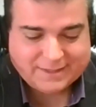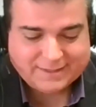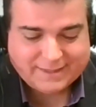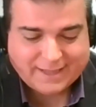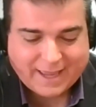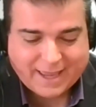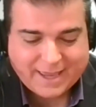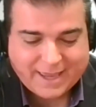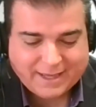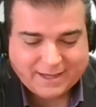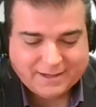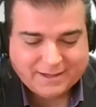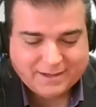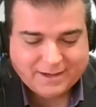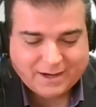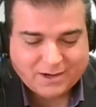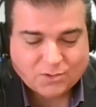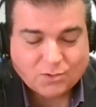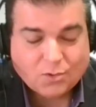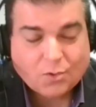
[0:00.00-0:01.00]
taken
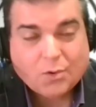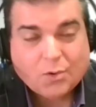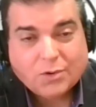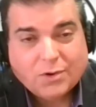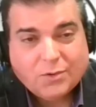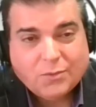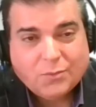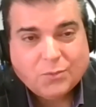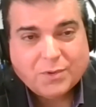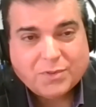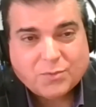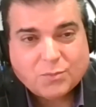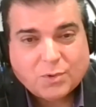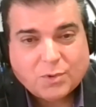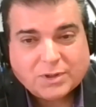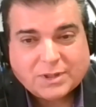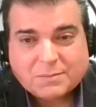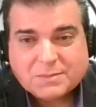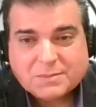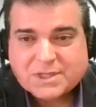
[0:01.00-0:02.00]
wrong with
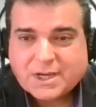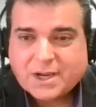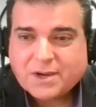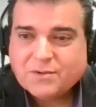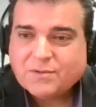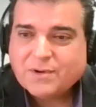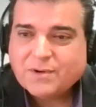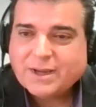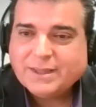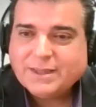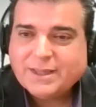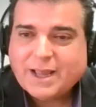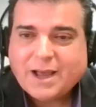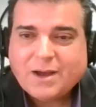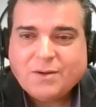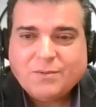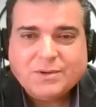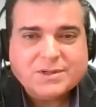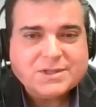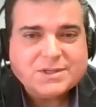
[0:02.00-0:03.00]
what I'm saying right
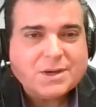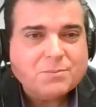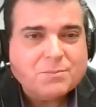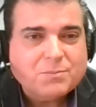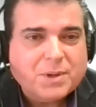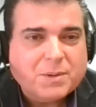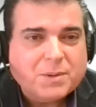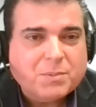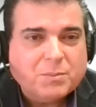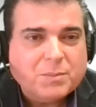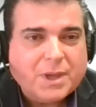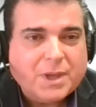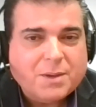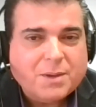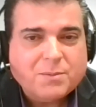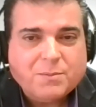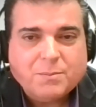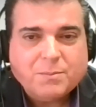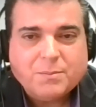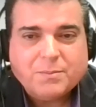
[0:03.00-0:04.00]
now, and some people
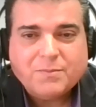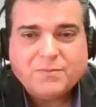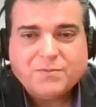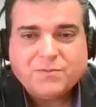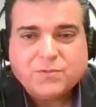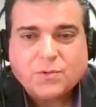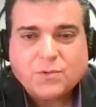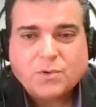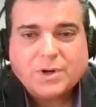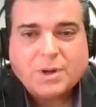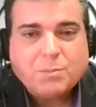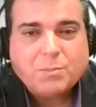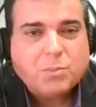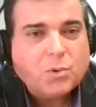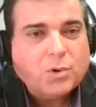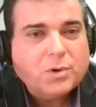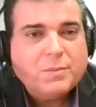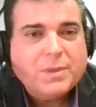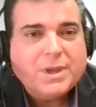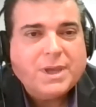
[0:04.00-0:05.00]
may frown
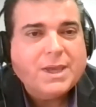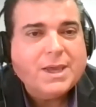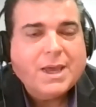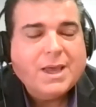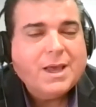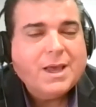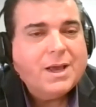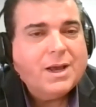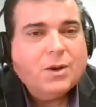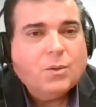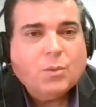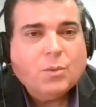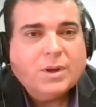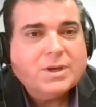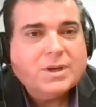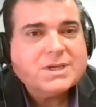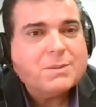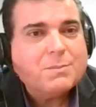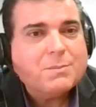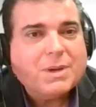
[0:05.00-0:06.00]
upon me. When
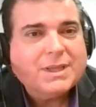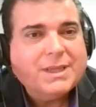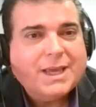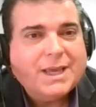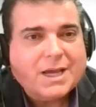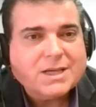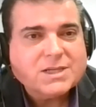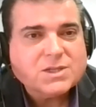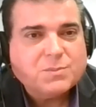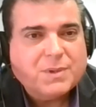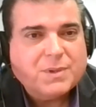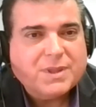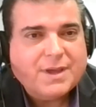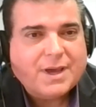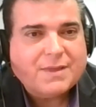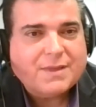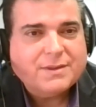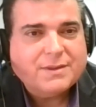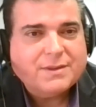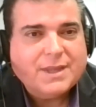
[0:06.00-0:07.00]
somebody asked me the
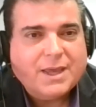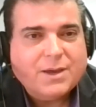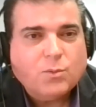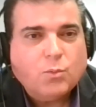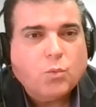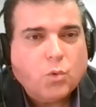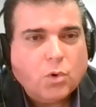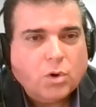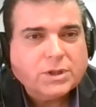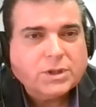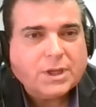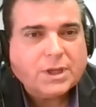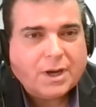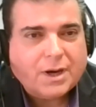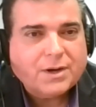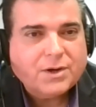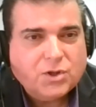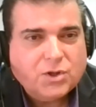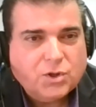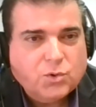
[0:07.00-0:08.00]
other day, what
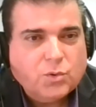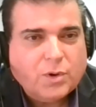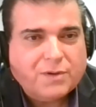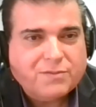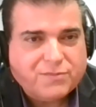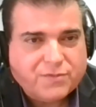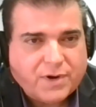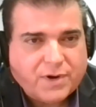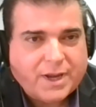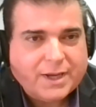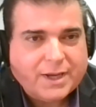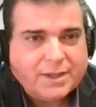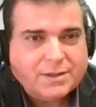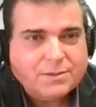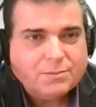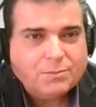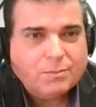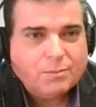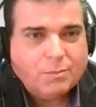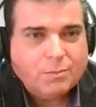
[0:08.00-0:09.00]
are you afraid
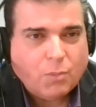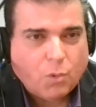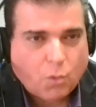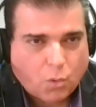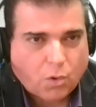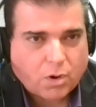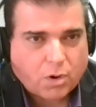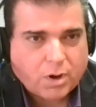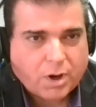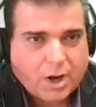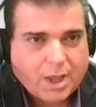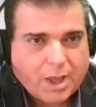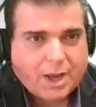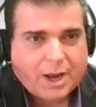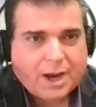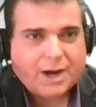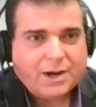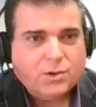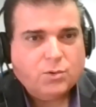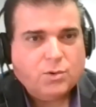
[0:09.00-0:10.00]
more?
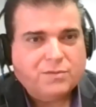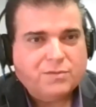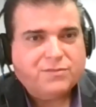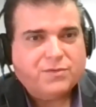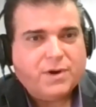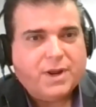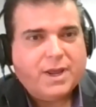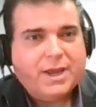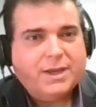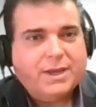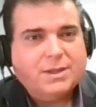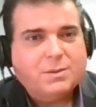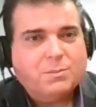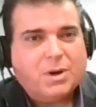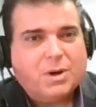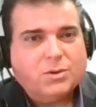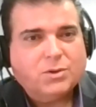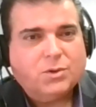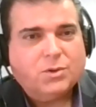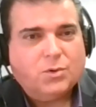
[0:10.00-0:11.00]
Are you afraid
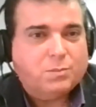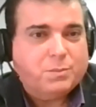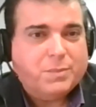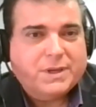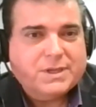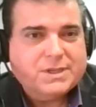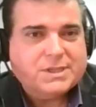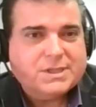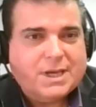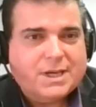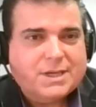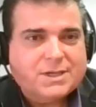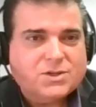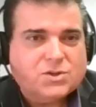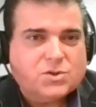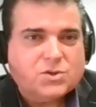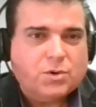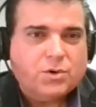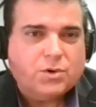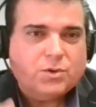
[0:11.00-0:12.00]
about your
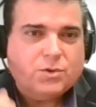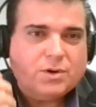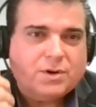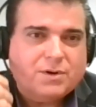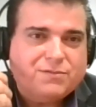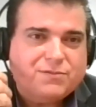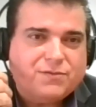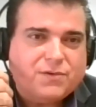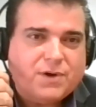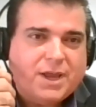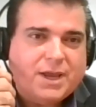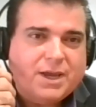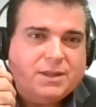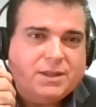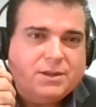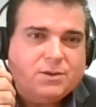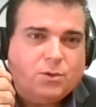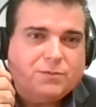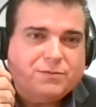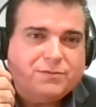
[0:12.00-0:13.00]
business, or you're afraid
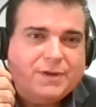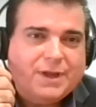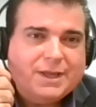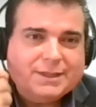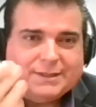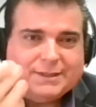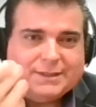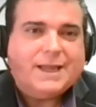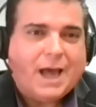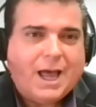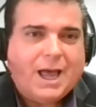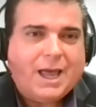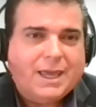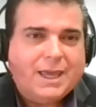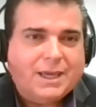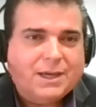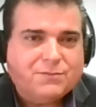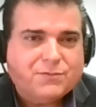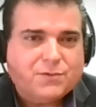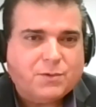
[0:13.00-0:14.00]
of
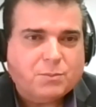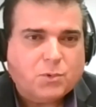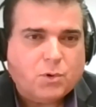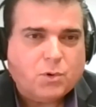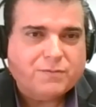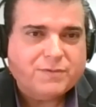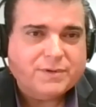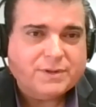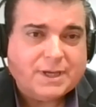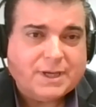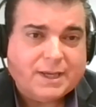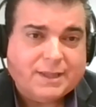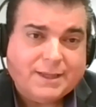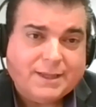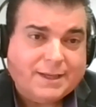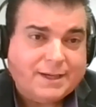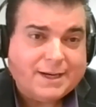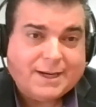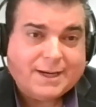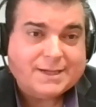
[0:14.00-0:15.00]
dying from
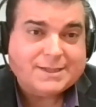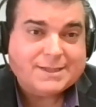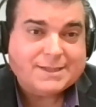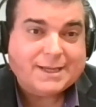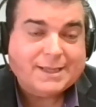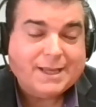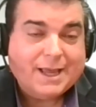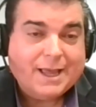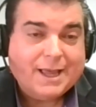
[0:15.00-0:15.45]
COVID-19? And I said,